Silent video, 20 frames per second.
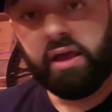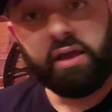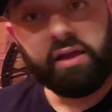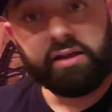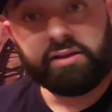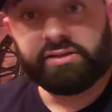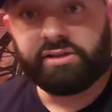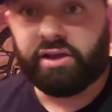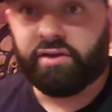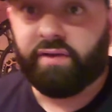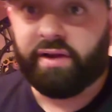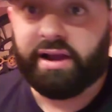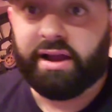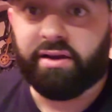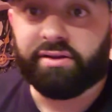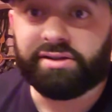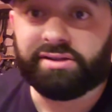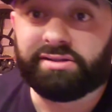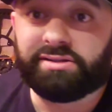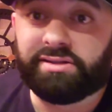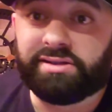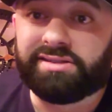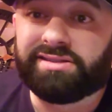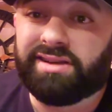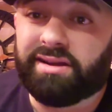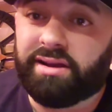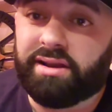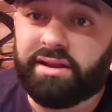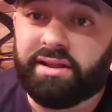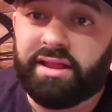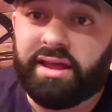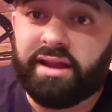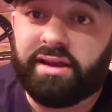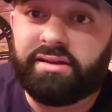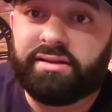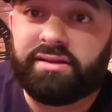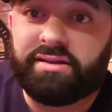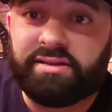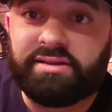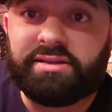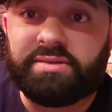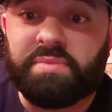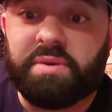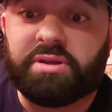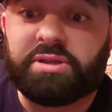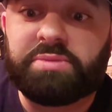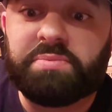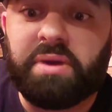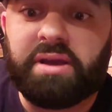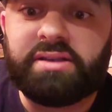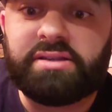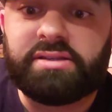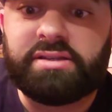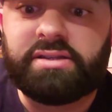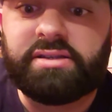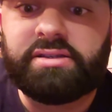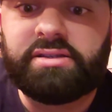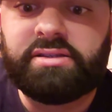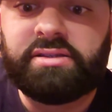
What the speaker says: I'll tell you right now, just cutting into that, it smells spicy.